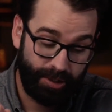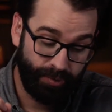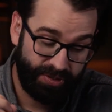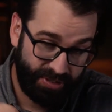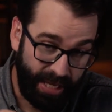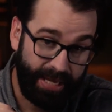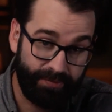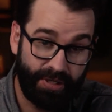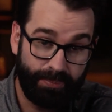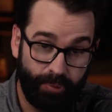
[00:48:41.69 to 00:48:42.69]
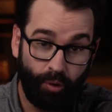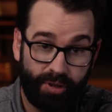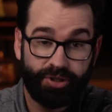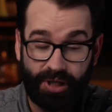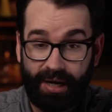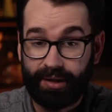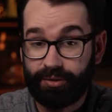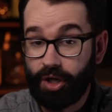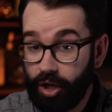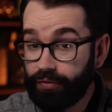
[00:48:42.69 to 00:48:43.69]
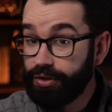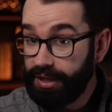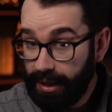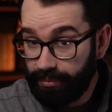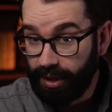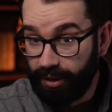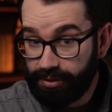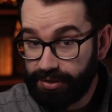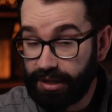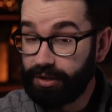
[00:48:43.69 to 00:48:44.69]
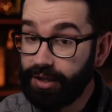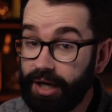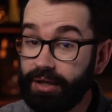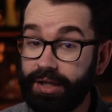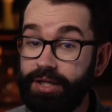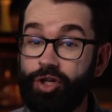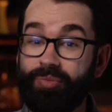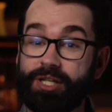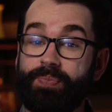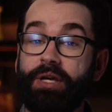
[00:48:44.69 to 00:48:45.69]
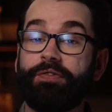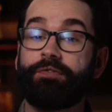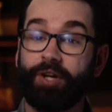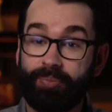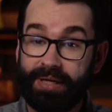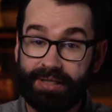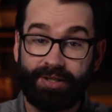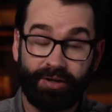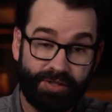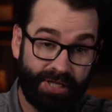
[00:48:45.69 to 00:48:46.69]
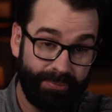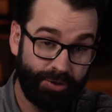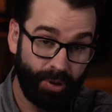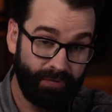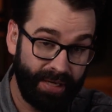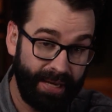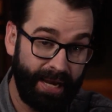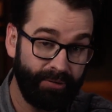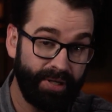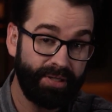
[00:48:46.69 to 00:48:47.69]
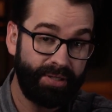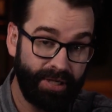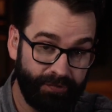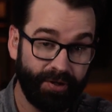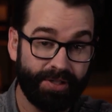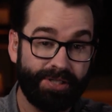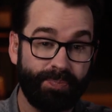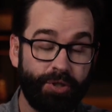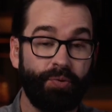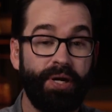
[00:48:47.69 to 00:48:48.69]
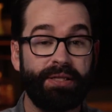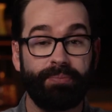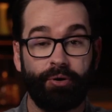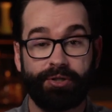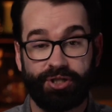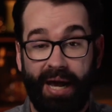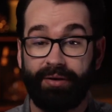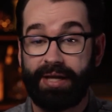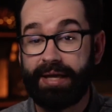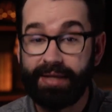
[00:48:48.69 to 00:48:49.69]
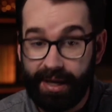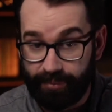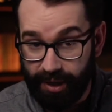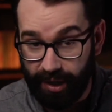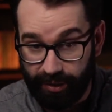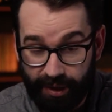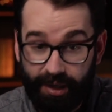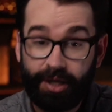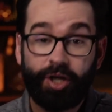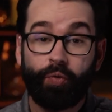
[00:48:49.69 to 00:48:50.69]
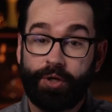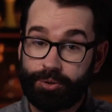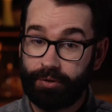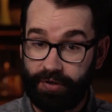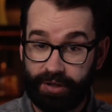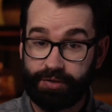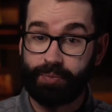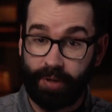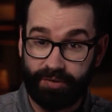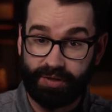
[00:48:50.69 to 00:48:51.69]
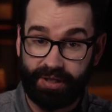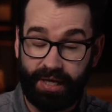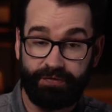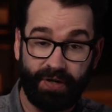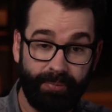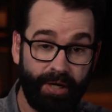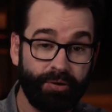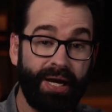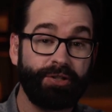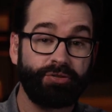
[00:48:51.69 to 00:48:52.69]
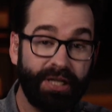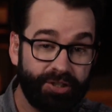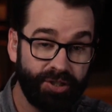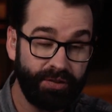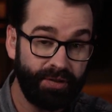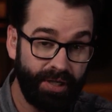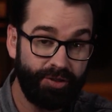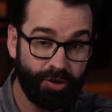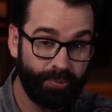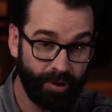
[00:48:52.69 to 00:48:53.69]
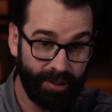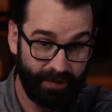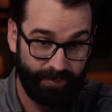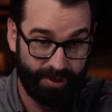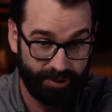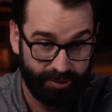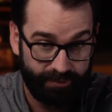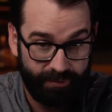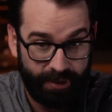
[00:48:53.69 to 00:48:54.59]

you would save the born child over the embryos, then clearly you must be affirming that there is some sort of inherent difference between the born child and the embryo, which reveals supposedly a fundamental contradiction in your pro-life position.